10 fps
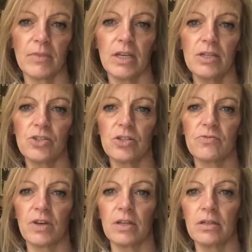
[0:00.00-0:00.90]
it's just
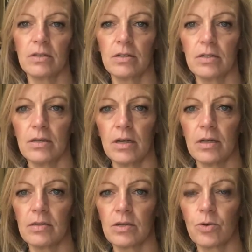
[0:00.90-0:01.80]
fun
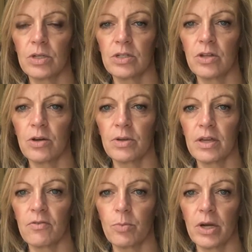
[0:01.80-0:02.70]
uh, to quilt along with
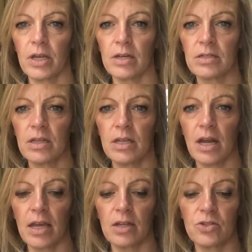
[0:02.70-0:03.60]
everybody else. And then
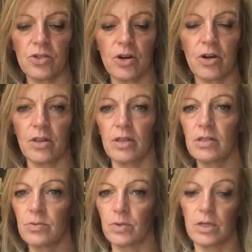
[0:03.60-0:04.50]
I can start on
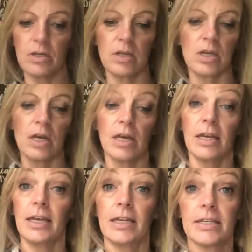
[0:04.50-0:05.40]
this one
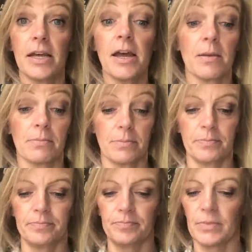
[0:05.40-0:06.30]
anytime
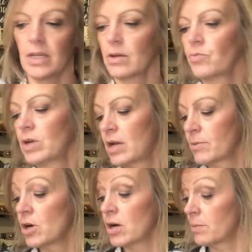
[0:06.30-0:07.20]
when I'm
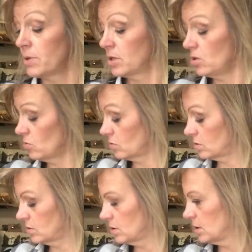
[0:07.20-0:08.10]
caught up on
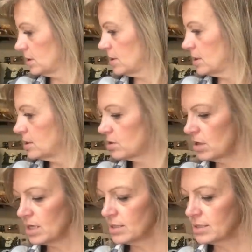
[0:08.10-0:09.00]
those. So
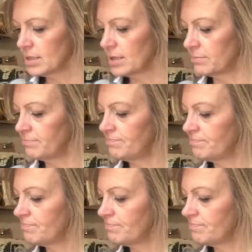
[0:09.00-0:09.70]
that's um,